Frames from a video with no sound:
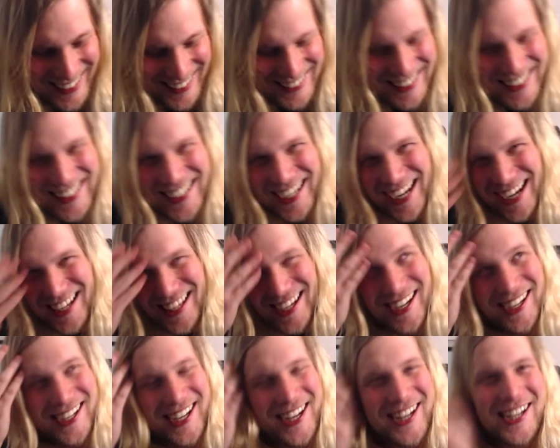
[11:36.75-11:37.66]
I think
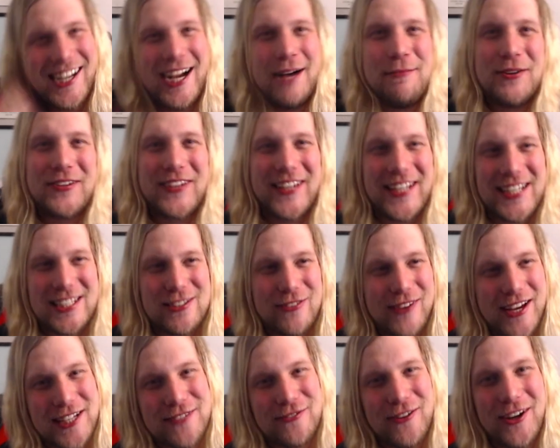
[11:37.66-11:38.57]
I got a couple Kings
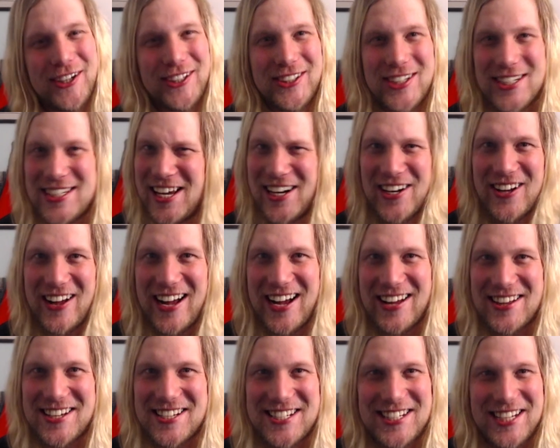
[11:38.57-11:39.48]
fans followers. I don't know
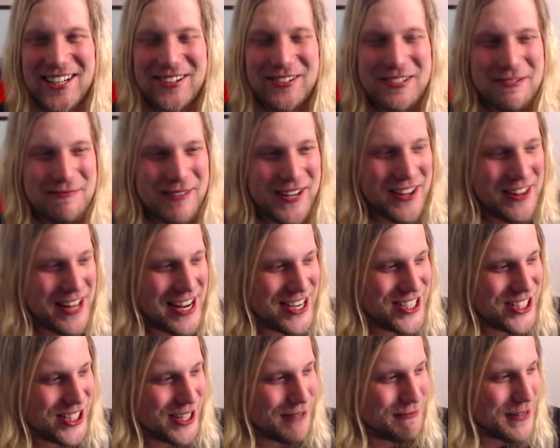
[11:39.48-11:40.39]
how they stick with me all that
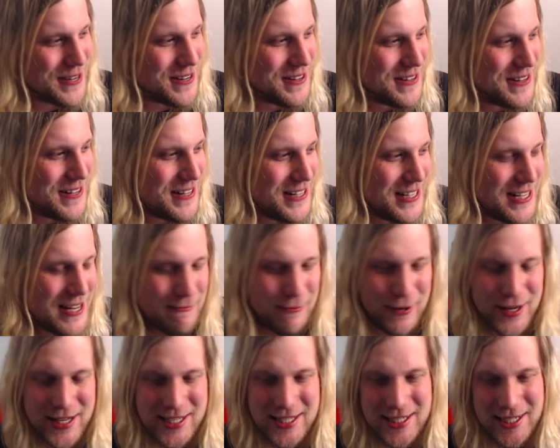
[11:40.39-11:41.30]
chirping,
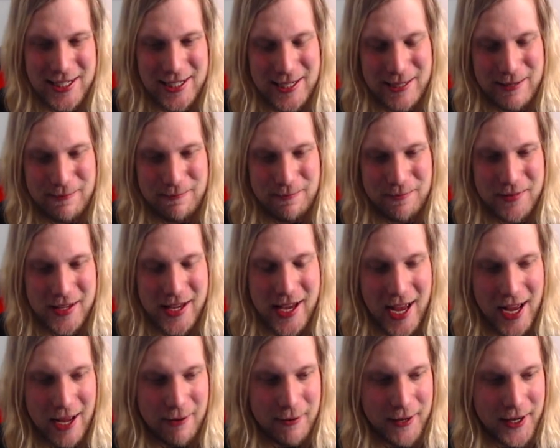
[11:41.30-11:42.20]
but um,
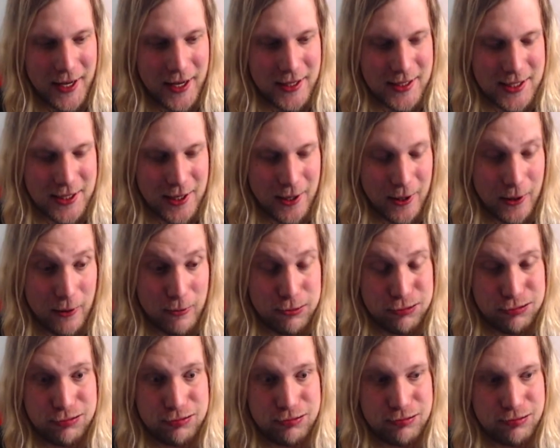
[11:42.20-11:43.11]
yeah, man. So
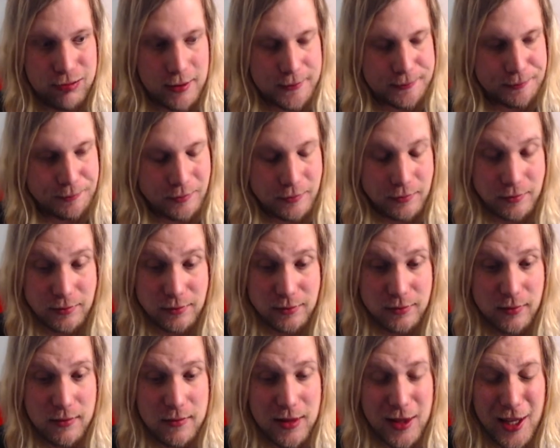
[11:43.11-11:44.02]

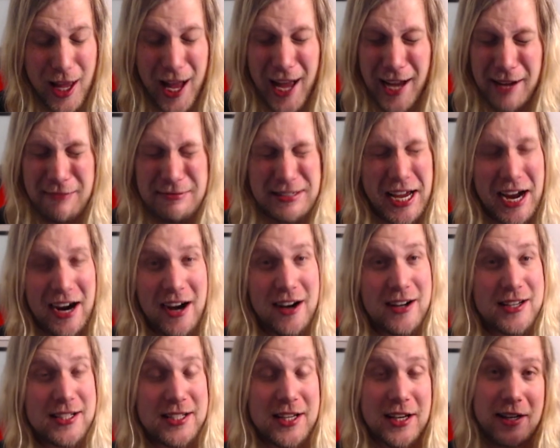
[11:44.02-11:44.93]
I'm
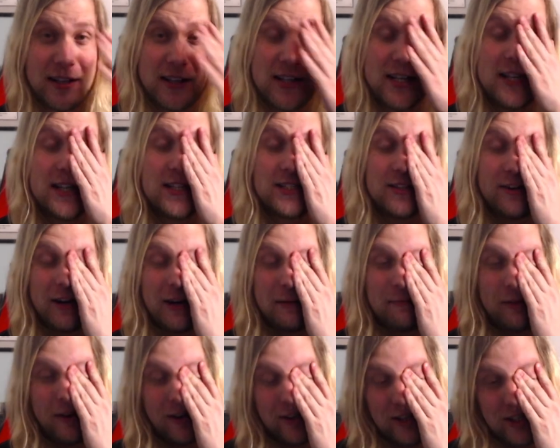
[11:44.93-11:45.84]
tired as hell, so I
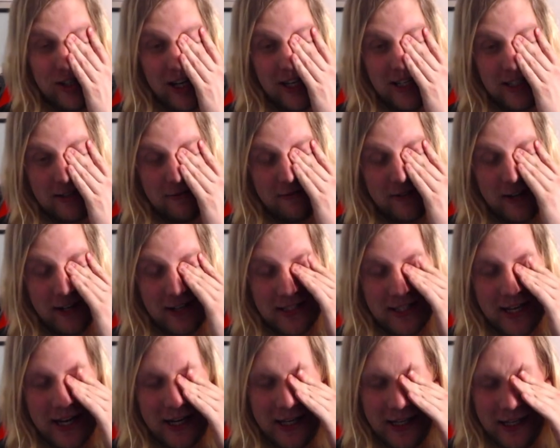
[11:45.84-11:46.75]
apologize if I was
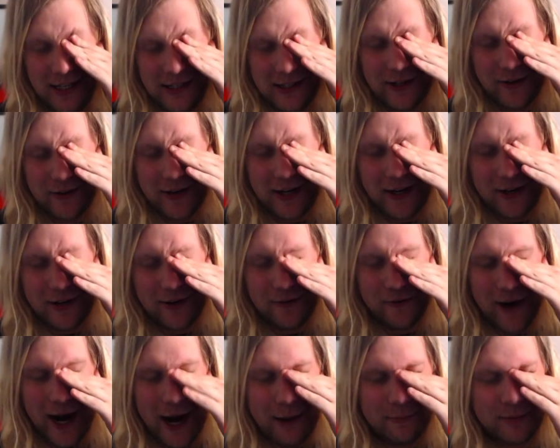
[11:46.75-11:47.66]
any incoherent
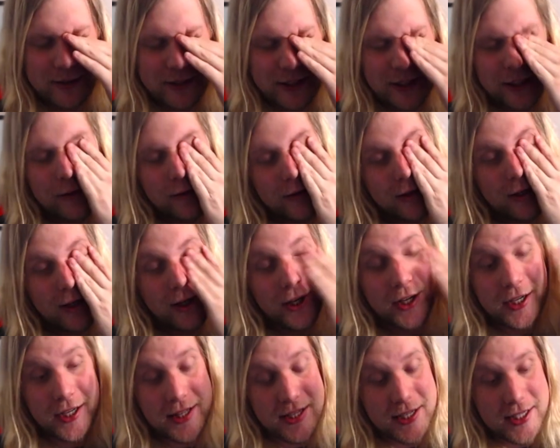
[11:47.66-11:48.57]
rambling going
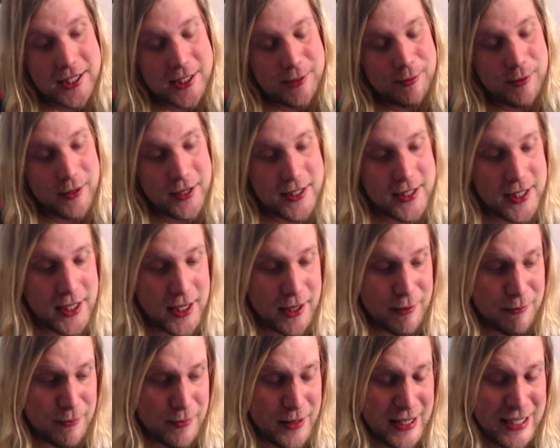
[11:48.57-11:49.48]
on in this. But
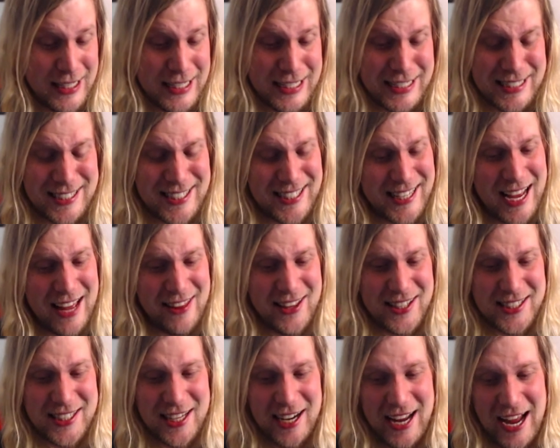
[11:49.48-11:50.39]
um, so yeah,
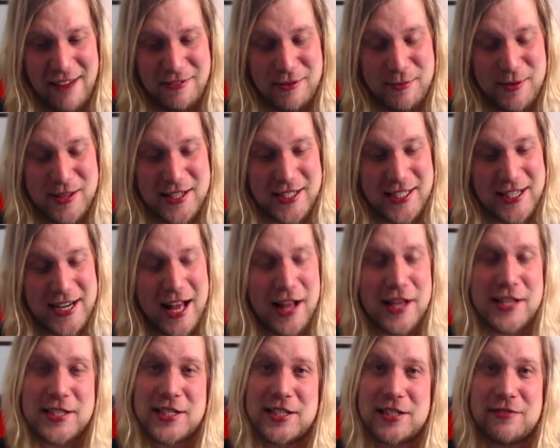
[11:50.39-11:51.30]
that's gonna have to be this
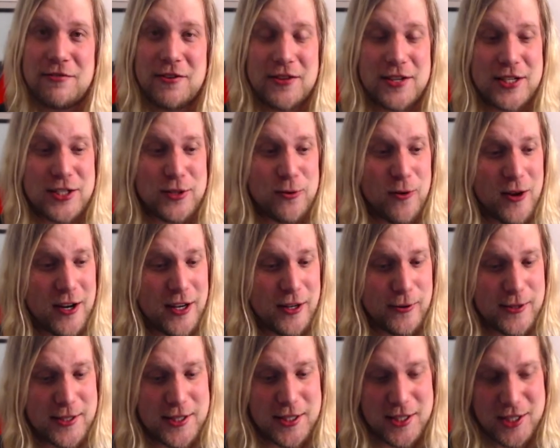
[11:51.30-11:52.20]
analysis for this one. It
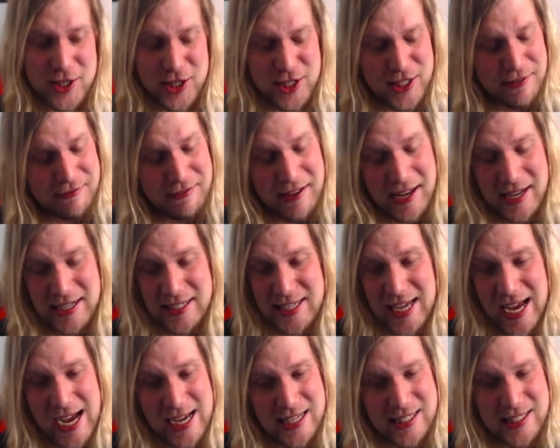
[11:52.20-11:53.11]
was just a
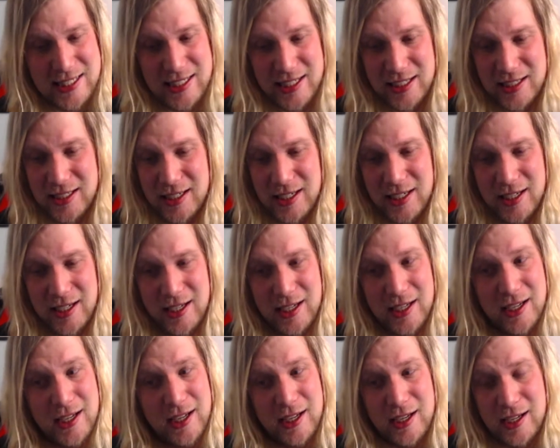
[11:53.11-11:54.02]
fantastic.
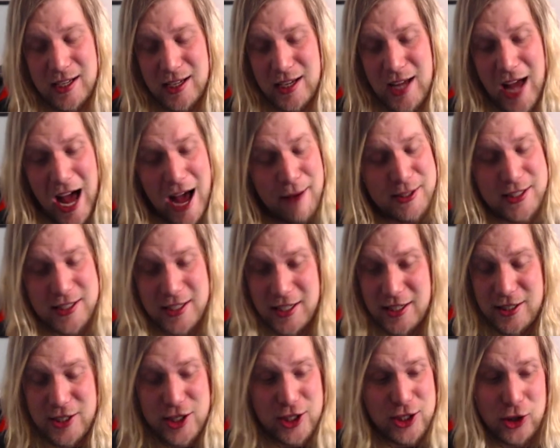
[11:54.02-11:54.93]
I'm,
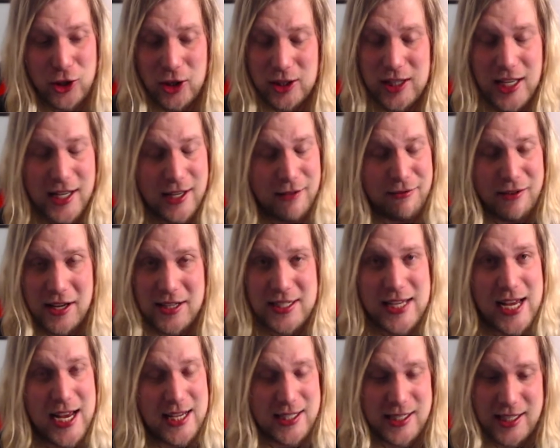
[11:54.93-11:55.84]
it just looked like a
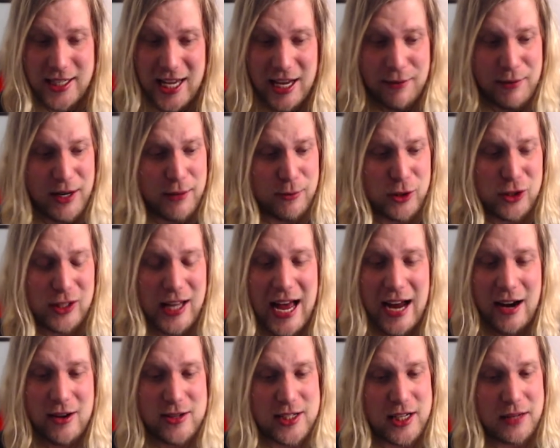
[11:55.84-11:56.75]
fantastic game, and I'm
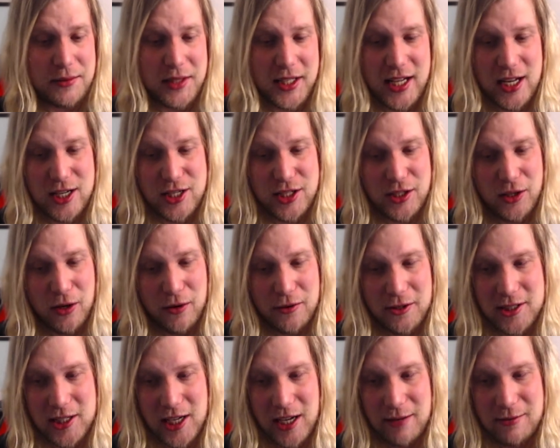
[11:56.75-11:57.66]
glad I was able to catch the
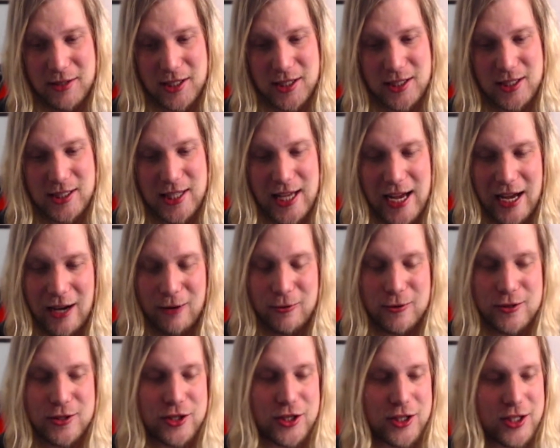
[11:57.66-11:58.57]
overtimes because that
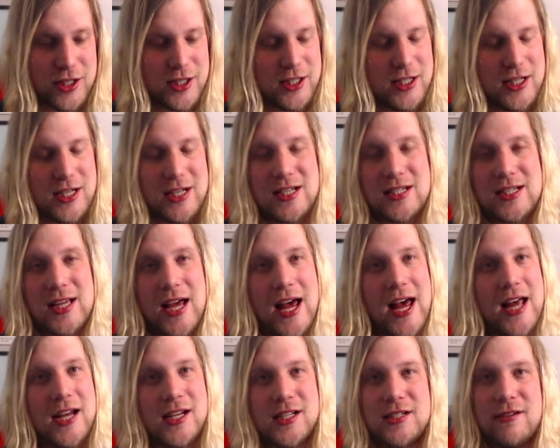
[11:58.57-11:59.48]
was just
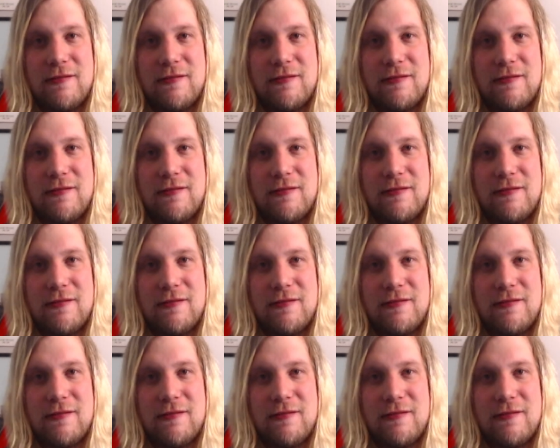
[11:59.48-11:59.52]
intense,